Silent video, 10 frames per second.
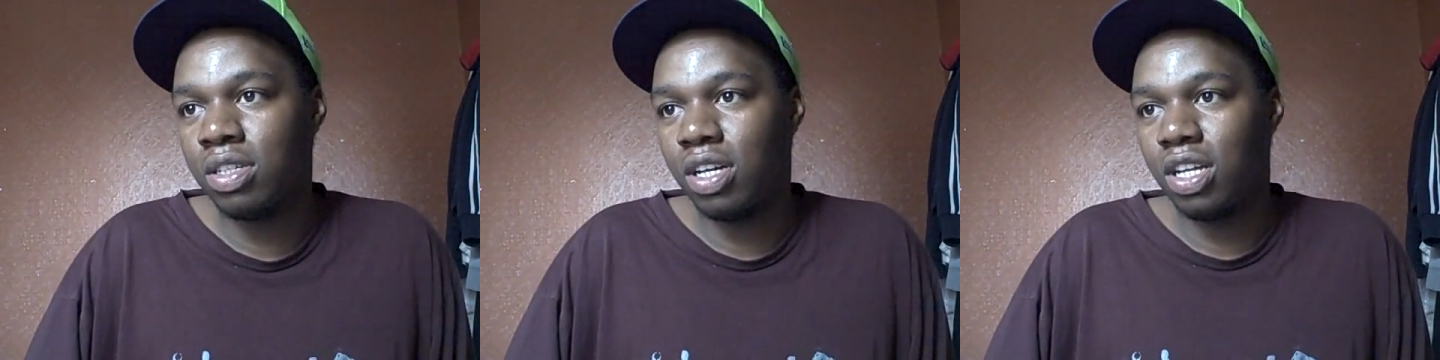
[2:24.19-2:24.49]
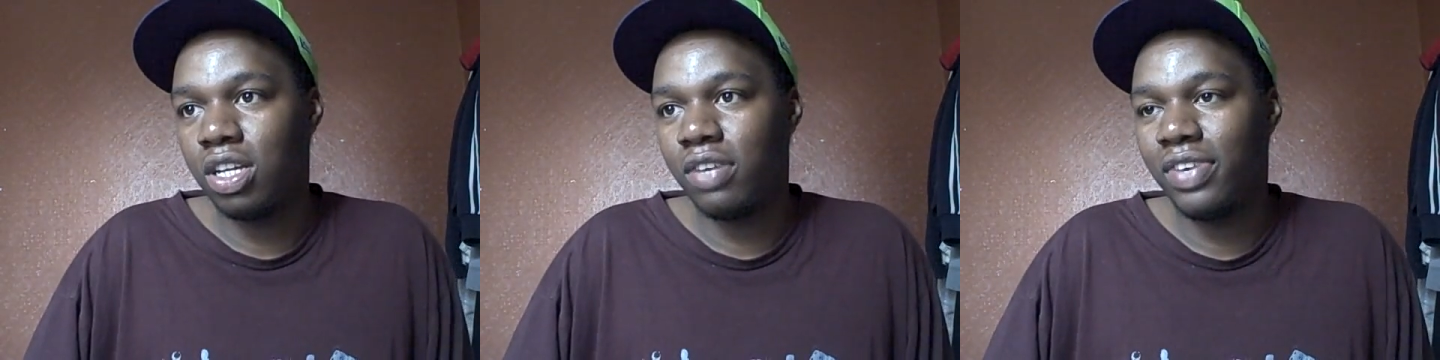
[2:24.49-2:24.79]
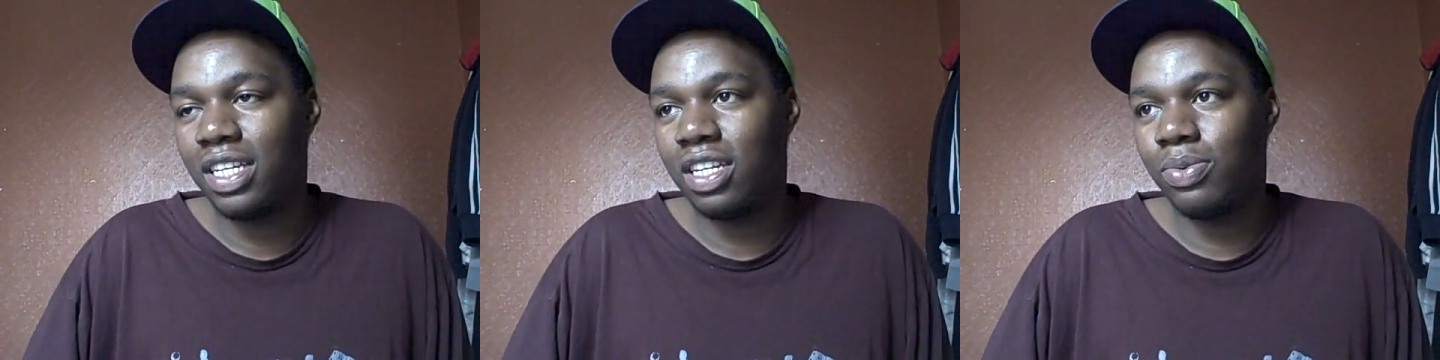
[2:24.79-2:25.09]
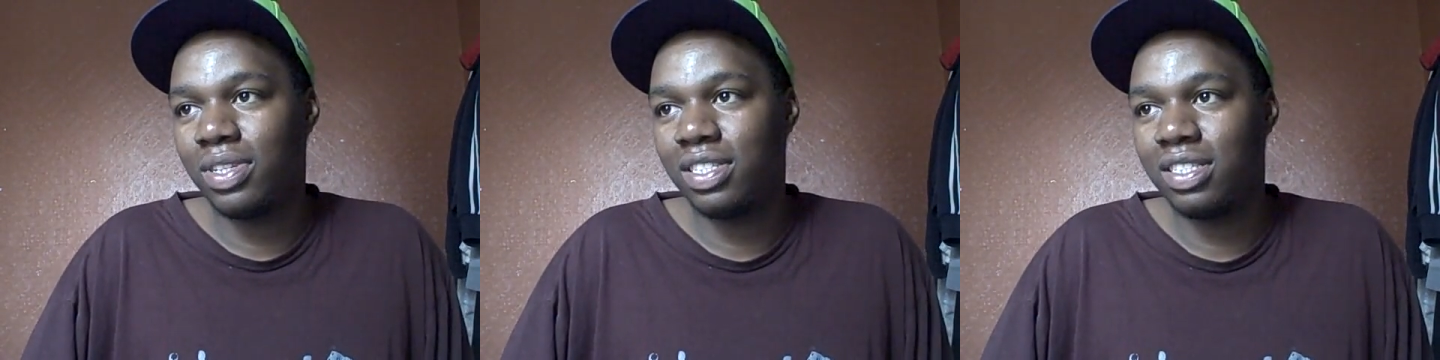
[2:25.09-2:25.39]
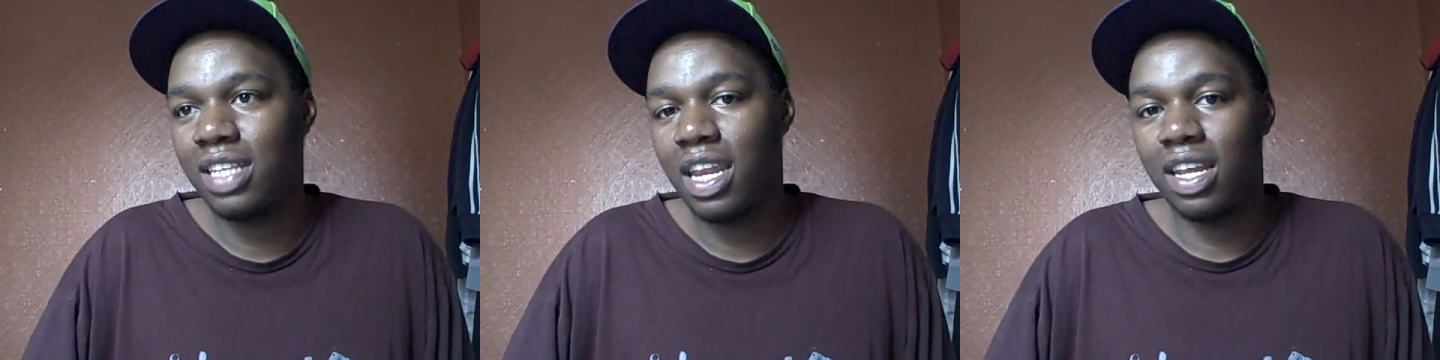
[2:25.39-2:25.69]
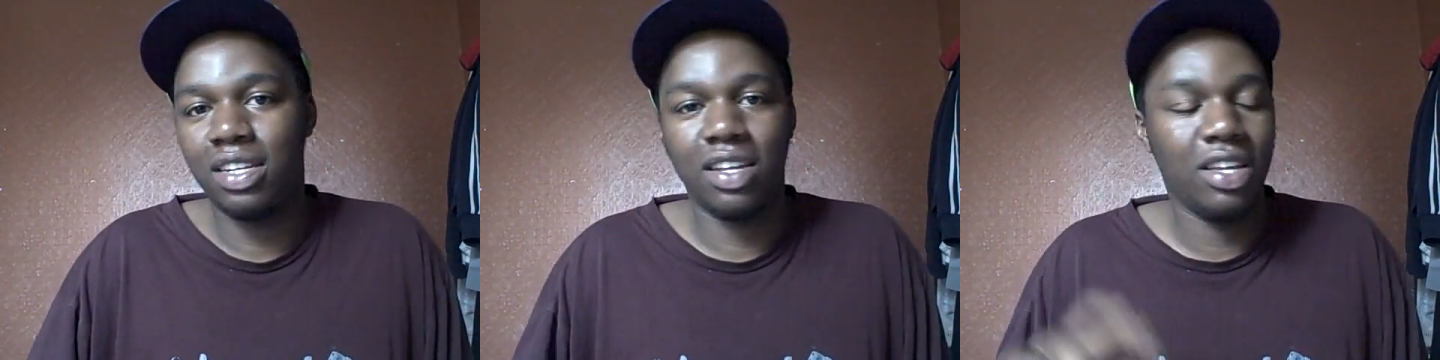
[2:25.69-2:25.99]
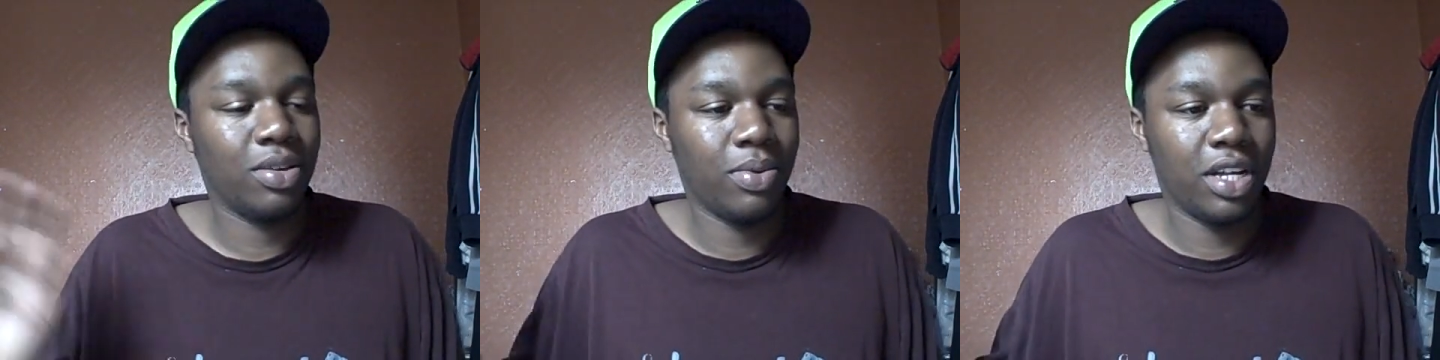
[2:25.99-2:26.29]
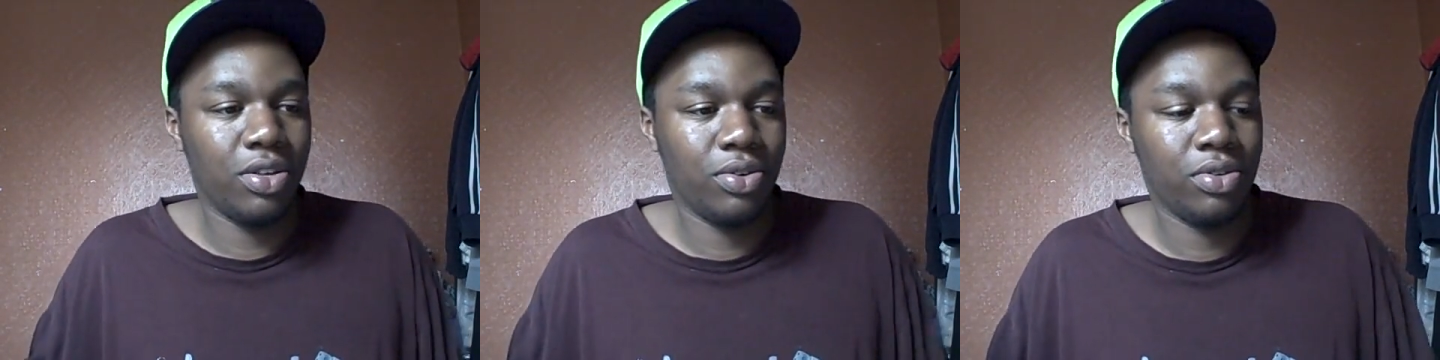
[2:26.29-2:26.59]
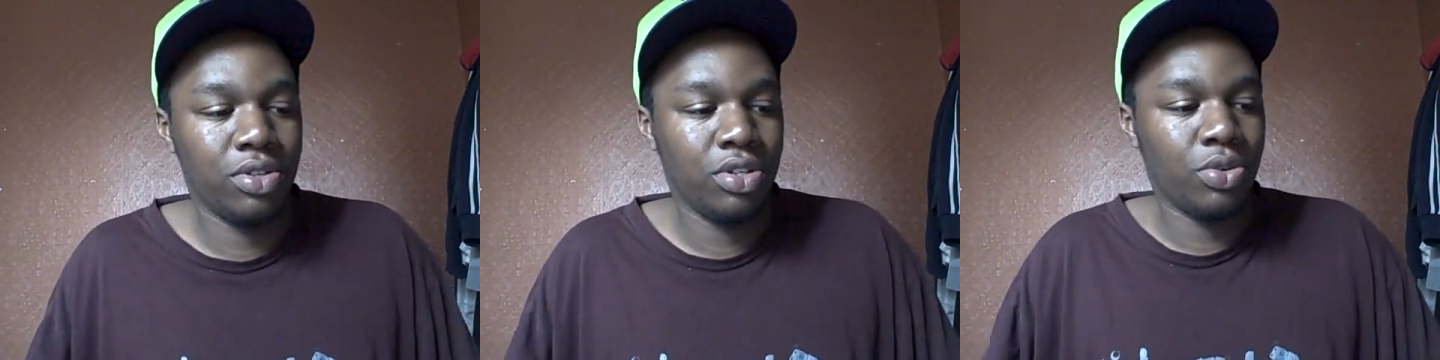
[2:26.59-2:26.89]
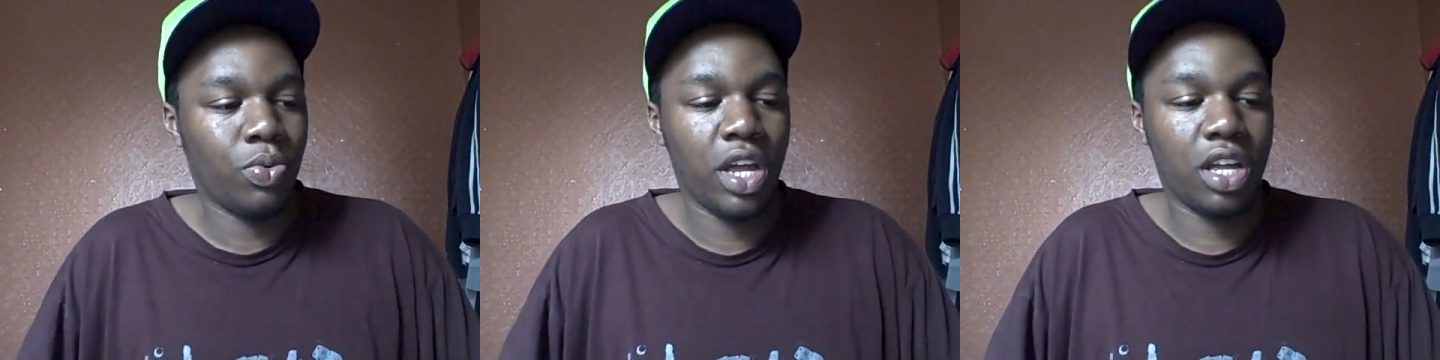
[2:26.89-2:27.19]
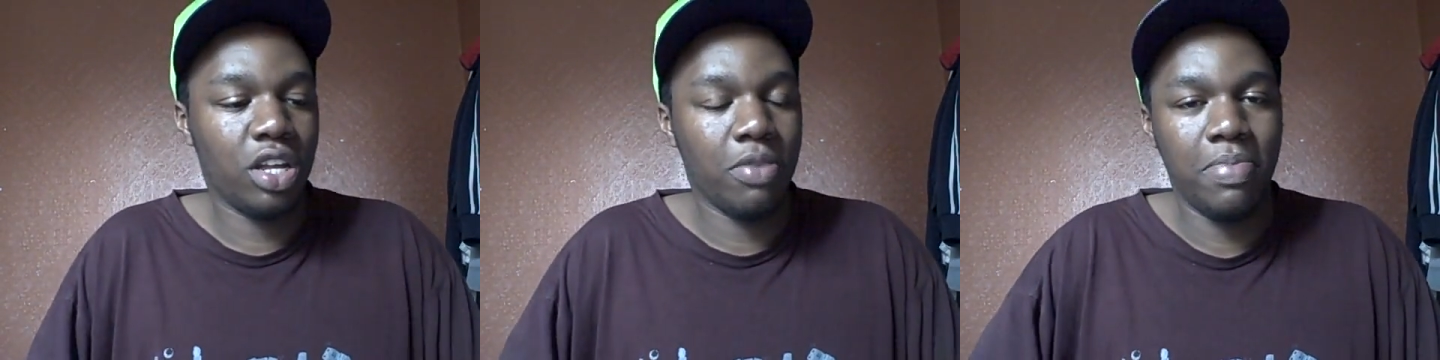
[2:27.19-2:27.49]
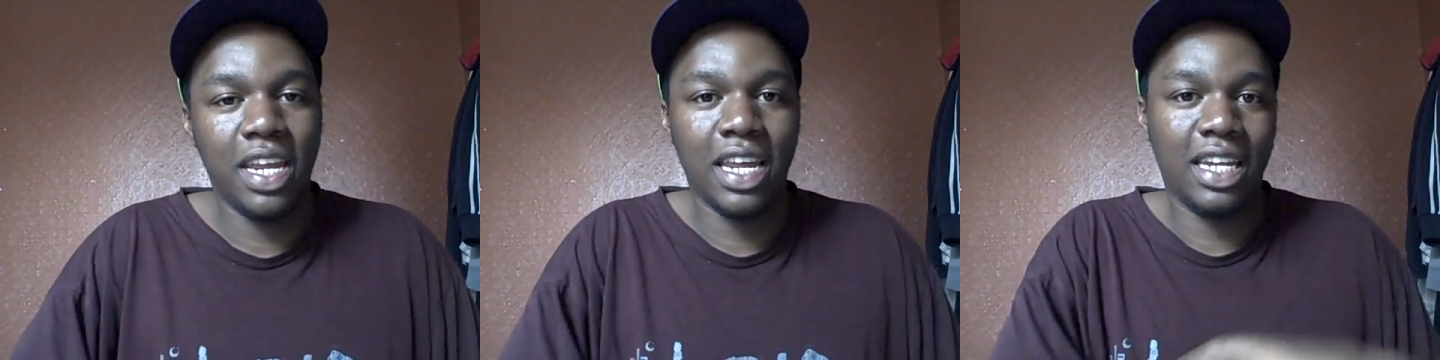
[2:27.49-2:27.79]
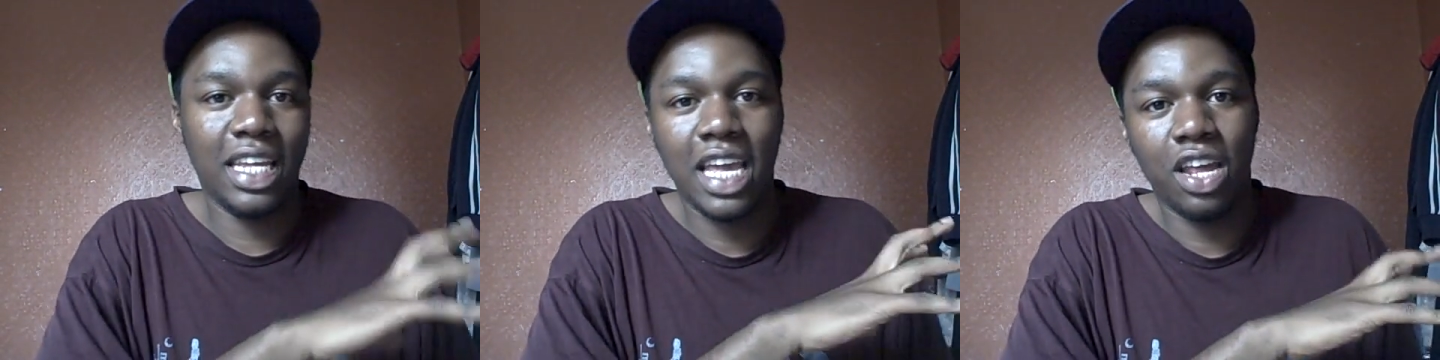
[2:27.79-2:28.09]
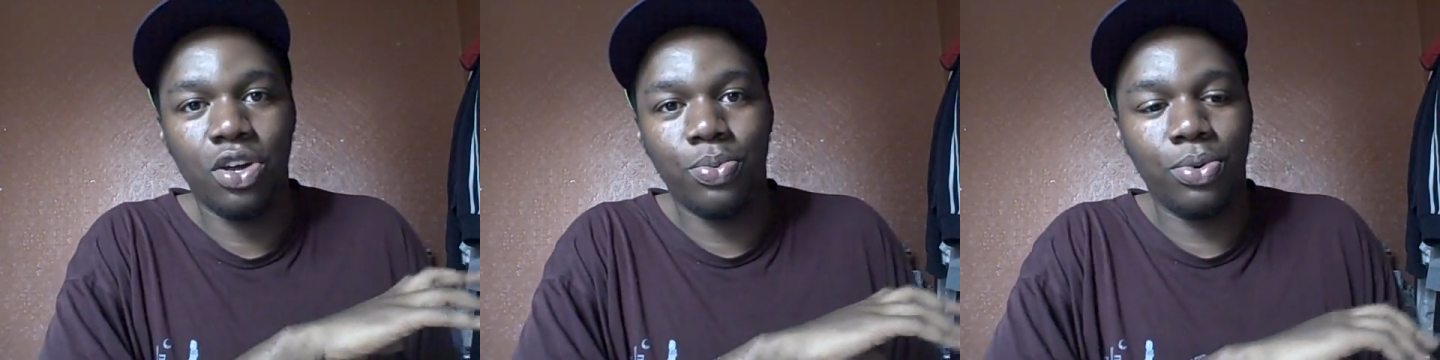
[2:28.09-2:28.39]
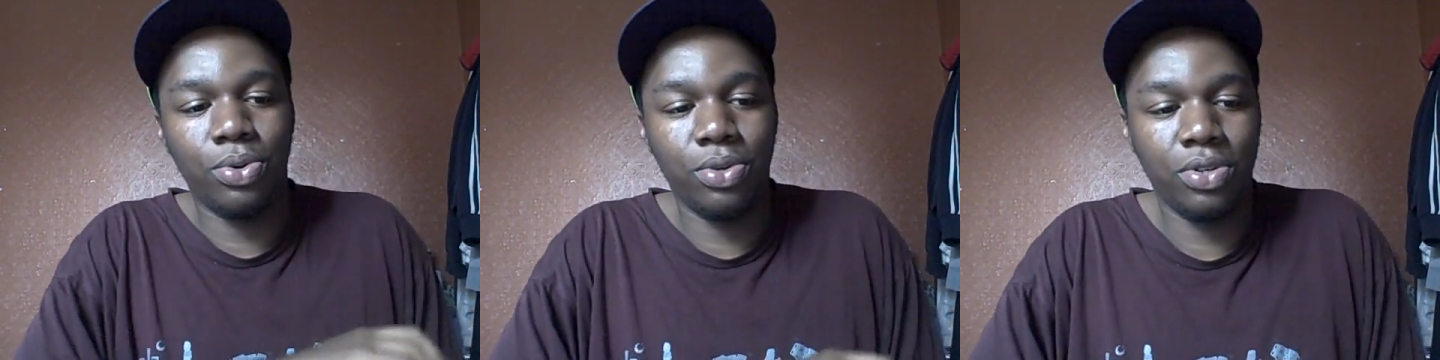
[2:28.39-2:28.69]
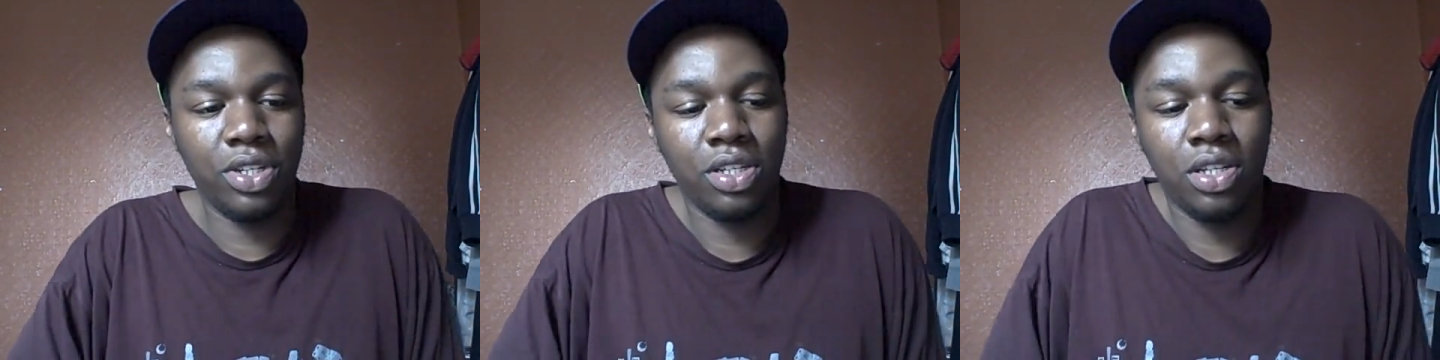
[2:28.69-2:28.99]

I don't know, I think he did it once in Saturday Night Takeaway, or when he couldn't be there to get an award,